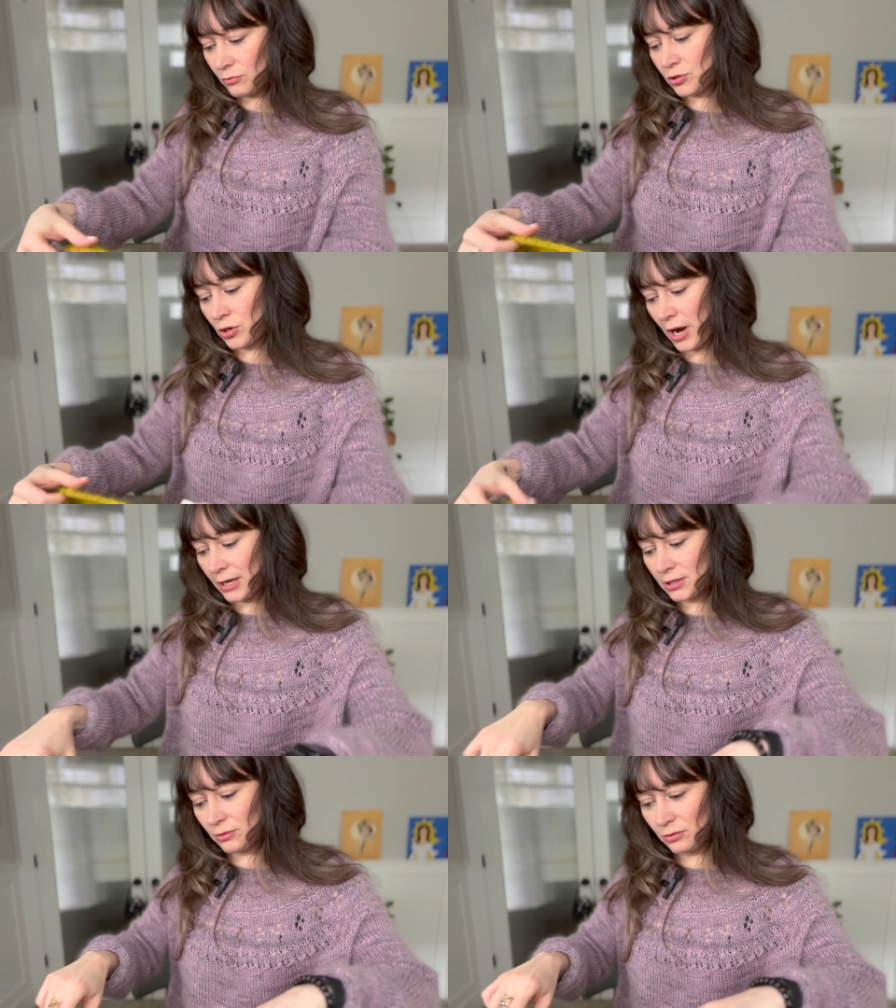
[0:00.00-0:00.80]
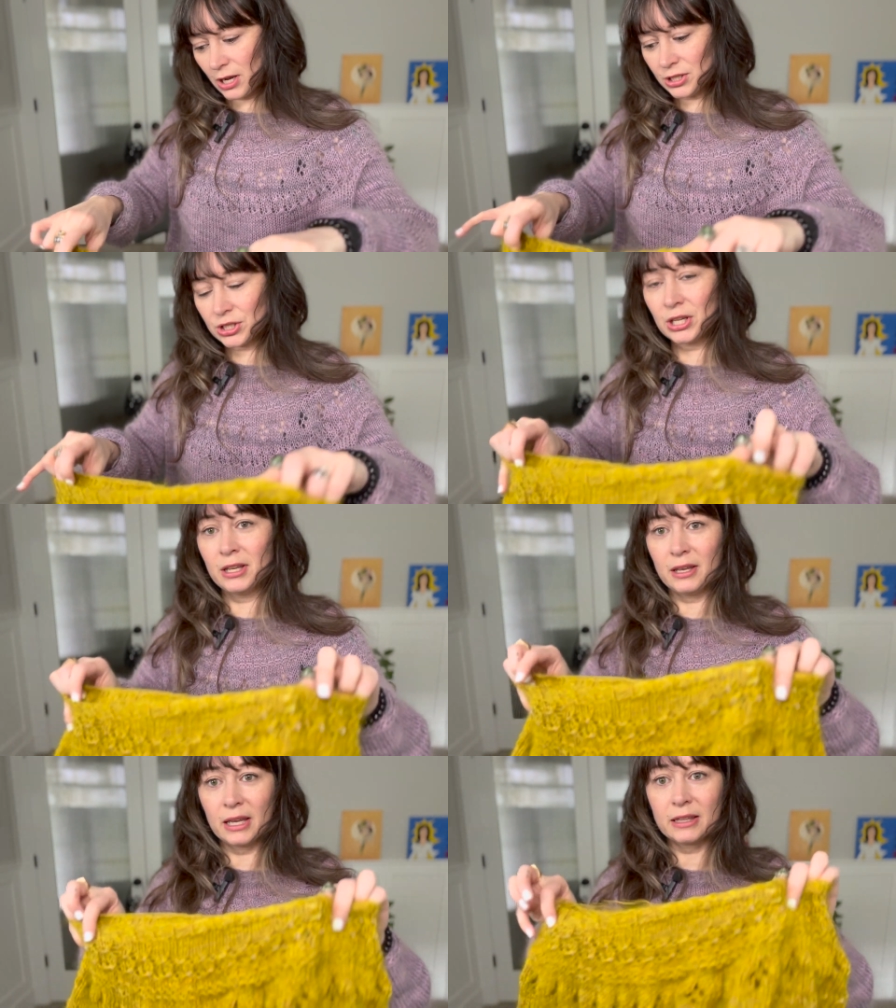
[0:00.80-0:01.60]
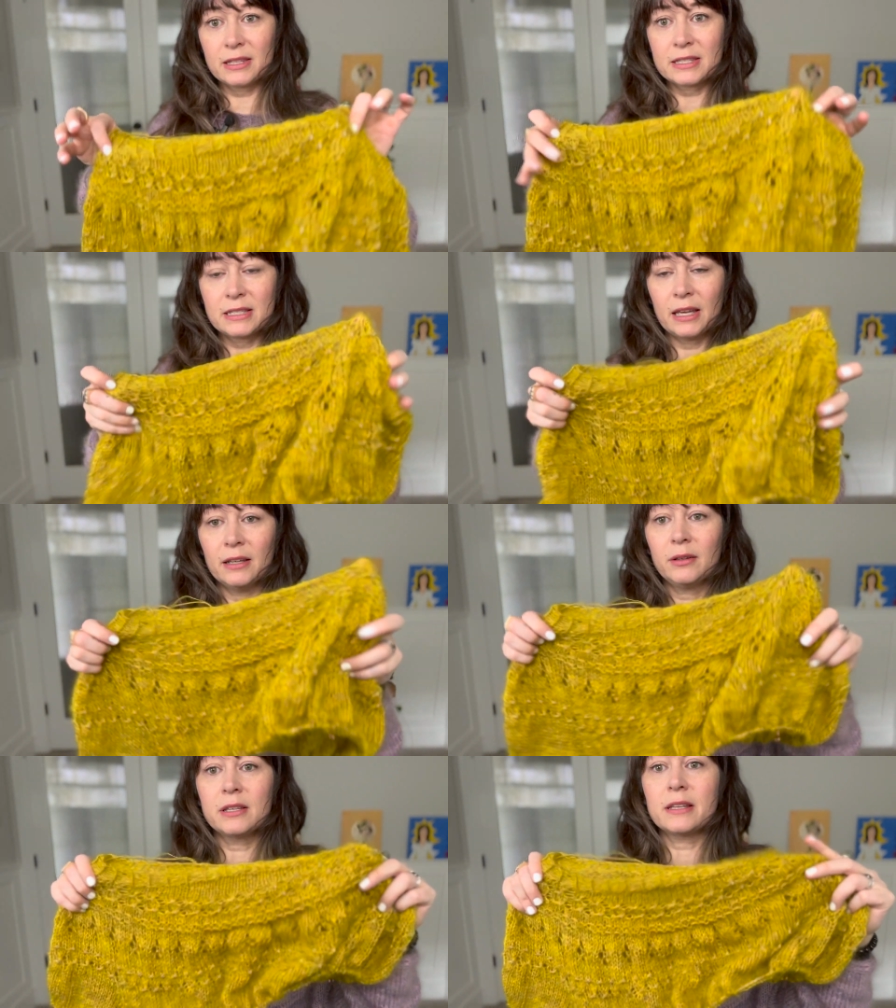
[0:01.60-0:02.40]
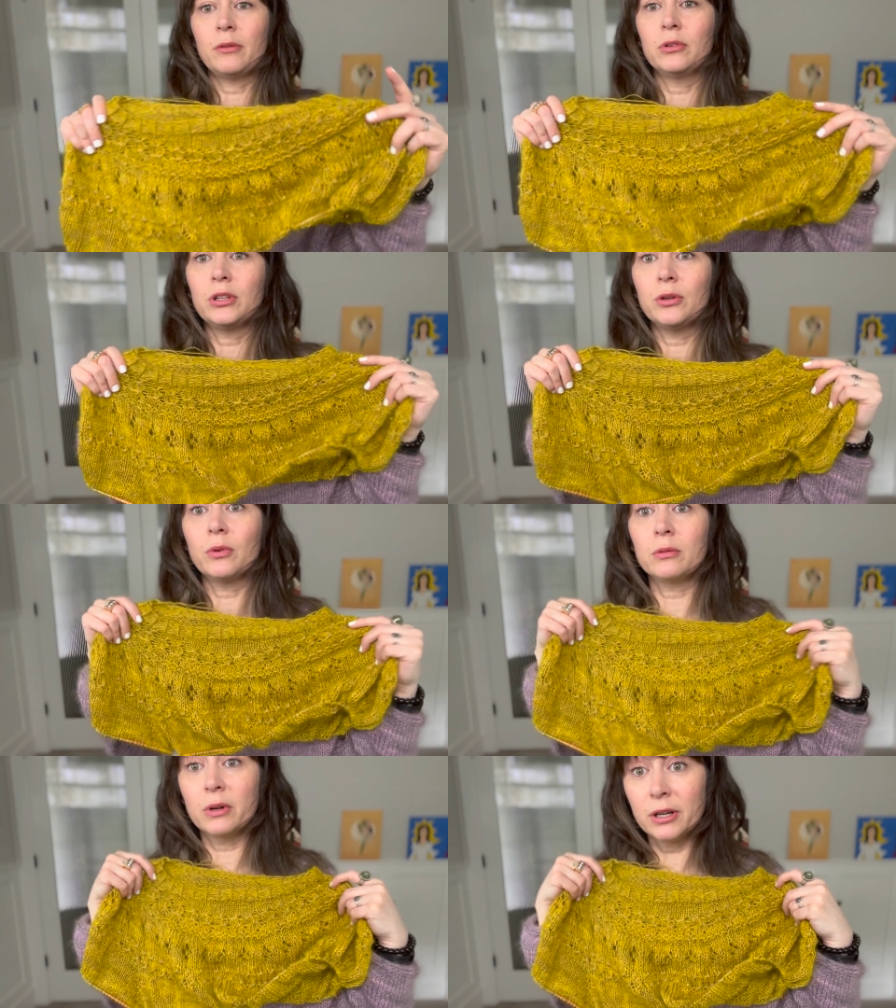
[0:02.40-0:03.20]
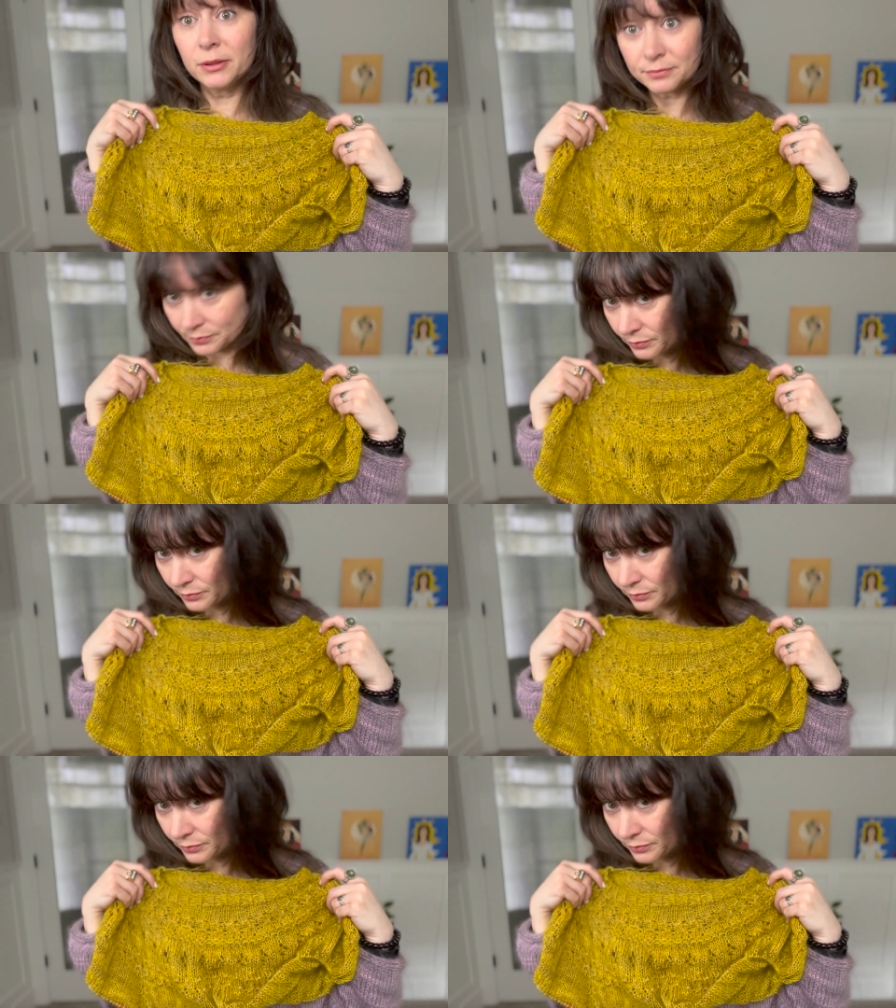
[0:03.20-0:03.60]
trying to rush and get this done because I really do want to wear it.